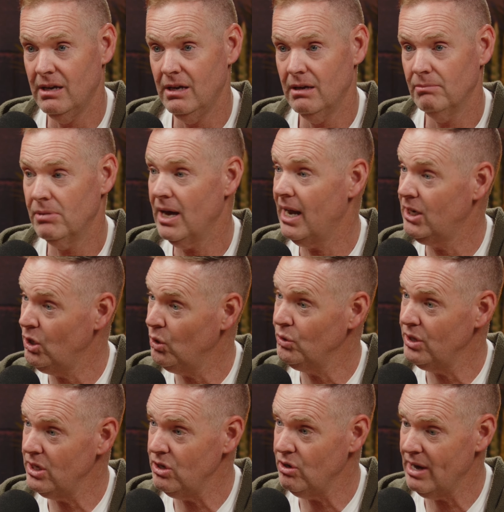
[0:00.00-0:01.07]
yeah. But I know
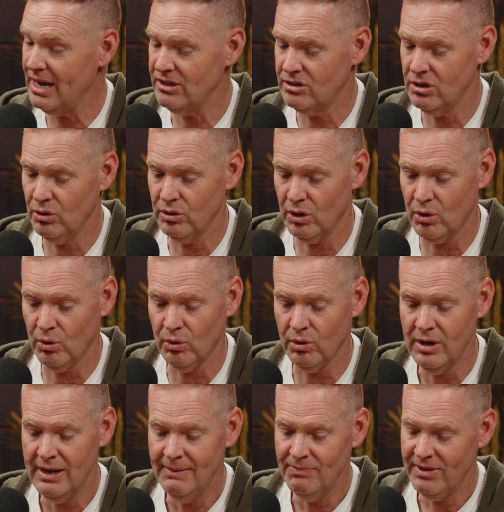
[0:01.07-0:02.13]
that you guys know the
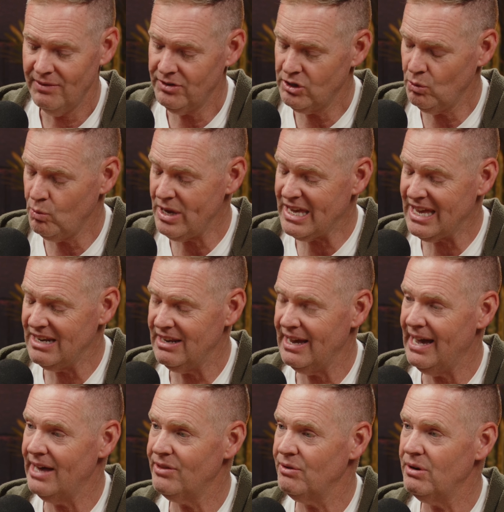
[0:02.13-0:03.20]
goal. Mm-hmm. If it's a mm-hmm. weekend
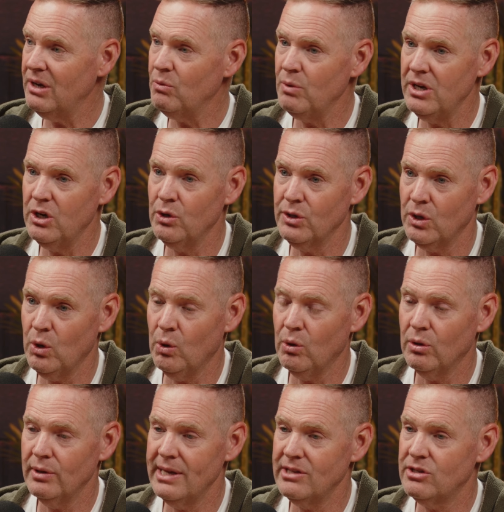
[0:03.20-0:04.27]
gathering, we know the
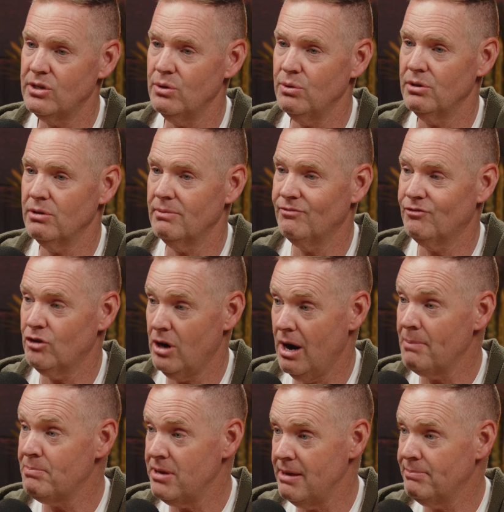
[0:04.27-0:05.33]
goal. It's to for
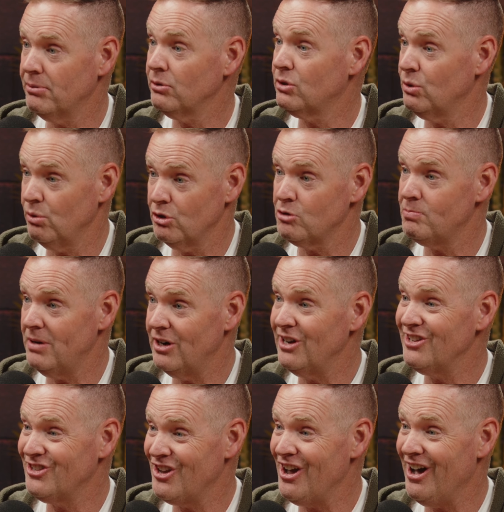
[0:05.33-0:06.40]
our people to
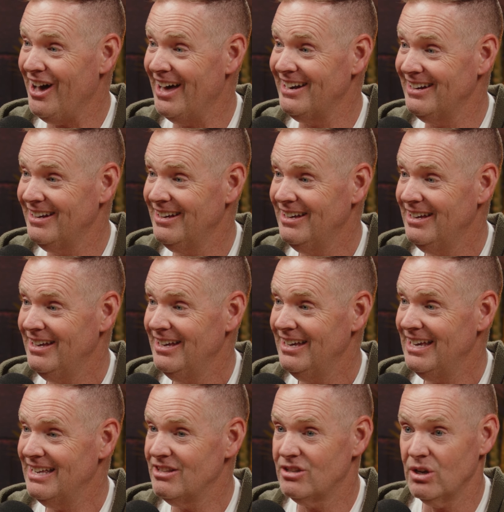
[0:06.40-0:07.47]
experience God.
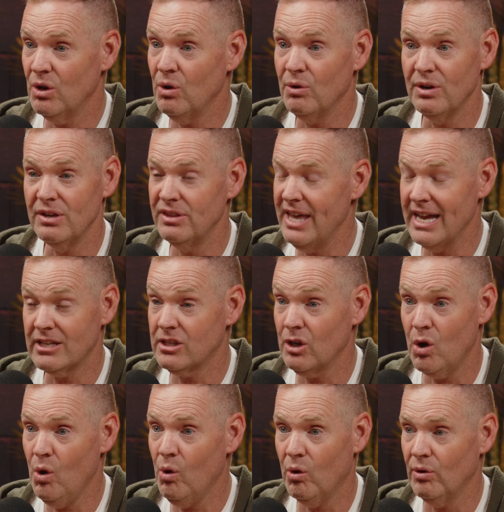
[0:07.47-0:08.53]
Yes. And so that's the
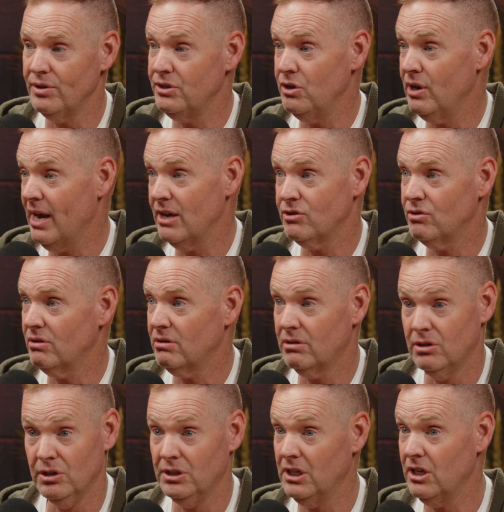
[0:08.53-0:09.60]
goal, and you guys are
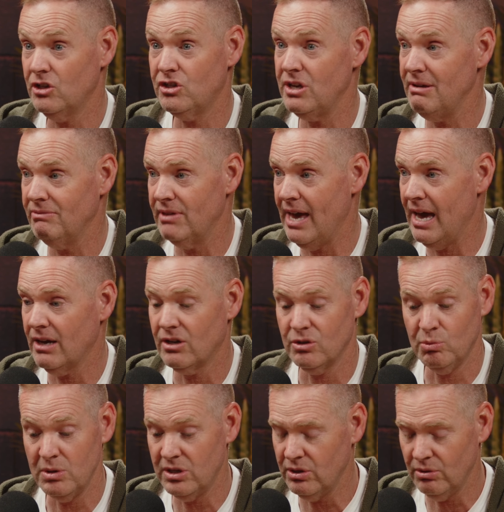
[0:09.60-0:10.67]
going to achieve that
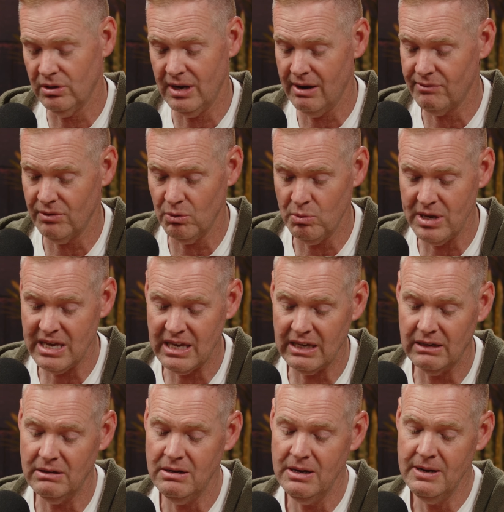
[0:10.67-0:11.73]
because we do it every
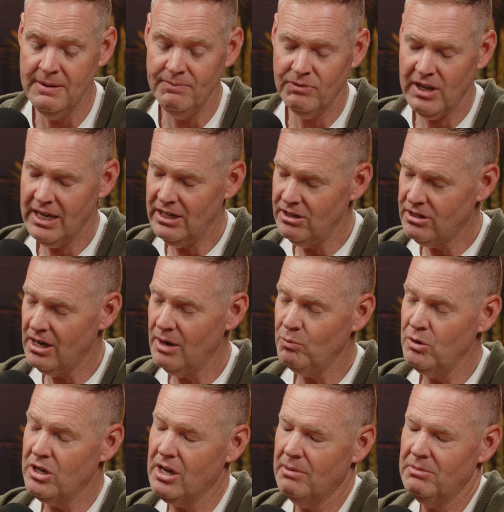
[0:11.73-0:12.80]
weekend. Mm-hmm. Anytime
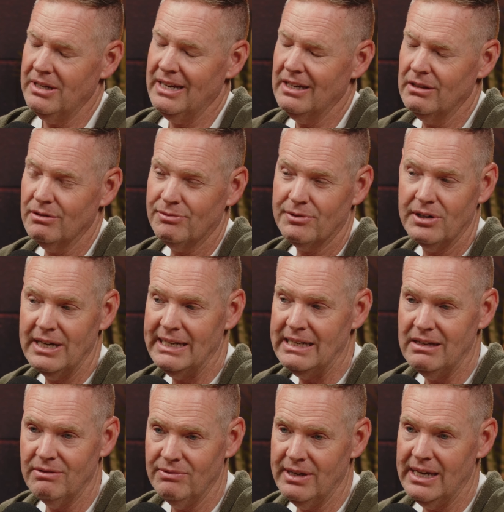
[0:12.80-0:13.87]
we come together for
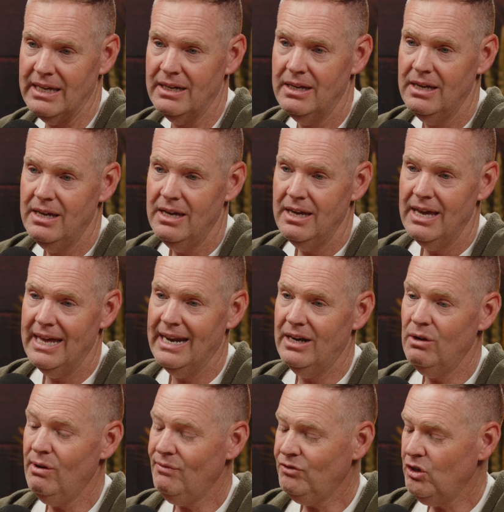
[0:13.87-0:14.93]
any event. Yeah. And I
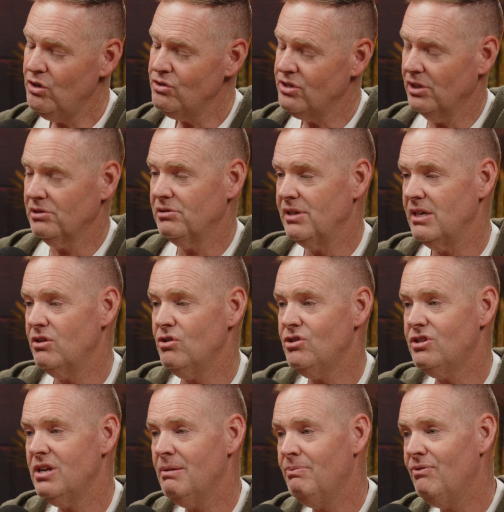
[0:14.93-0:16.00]
know if there's a
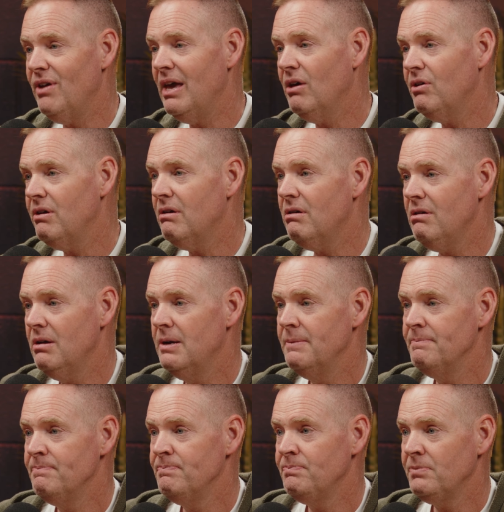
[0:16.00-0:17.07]
leadership failure,
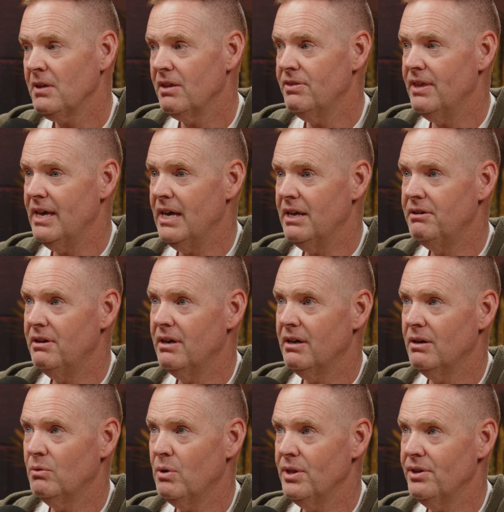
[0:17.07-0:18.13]
mm-hmm. then
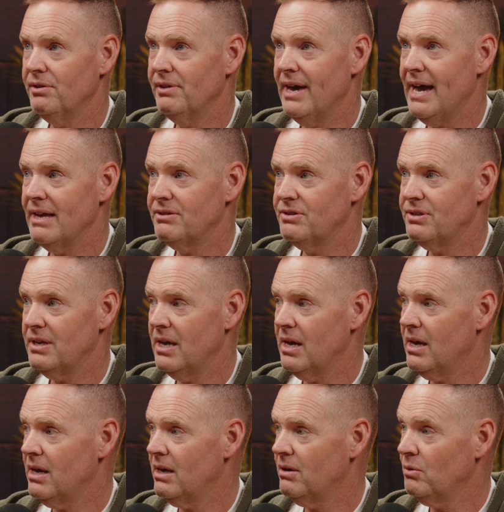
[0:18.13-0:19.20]
whether that's
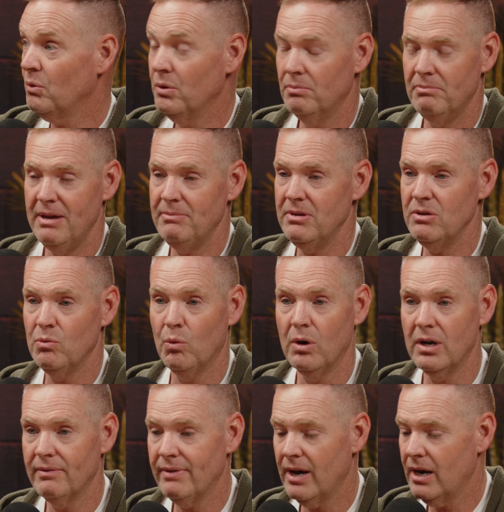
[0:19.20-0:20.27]
uh, maybe
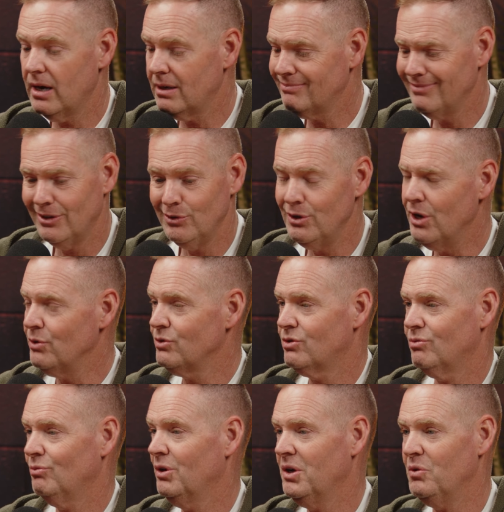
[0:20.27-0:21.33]
one of our who
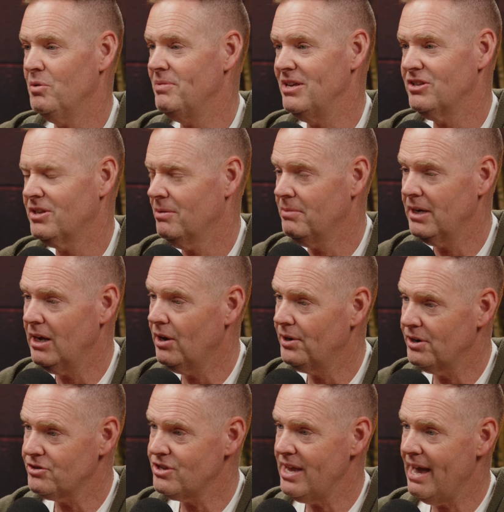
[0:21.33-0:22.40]
knows what it would be, somebody on
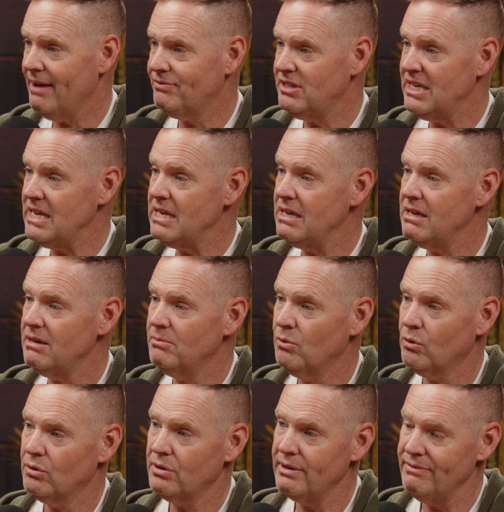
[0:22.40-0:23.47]
our staff team,
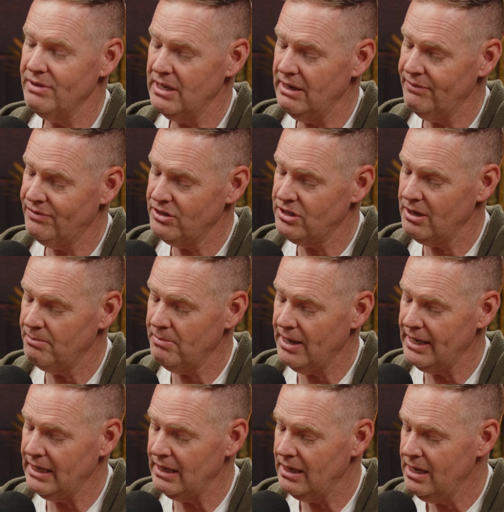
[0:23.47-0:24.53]
or even if it's
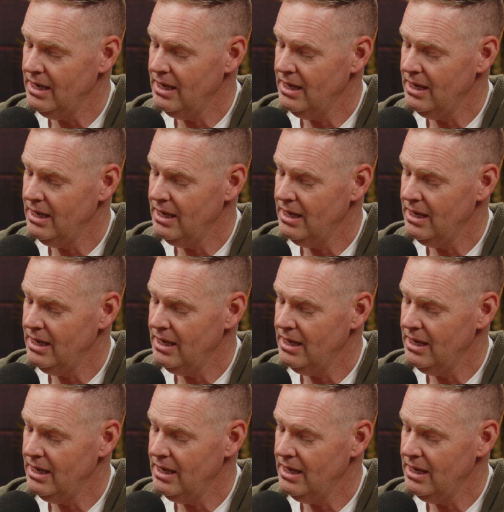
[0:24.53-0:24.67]
somebody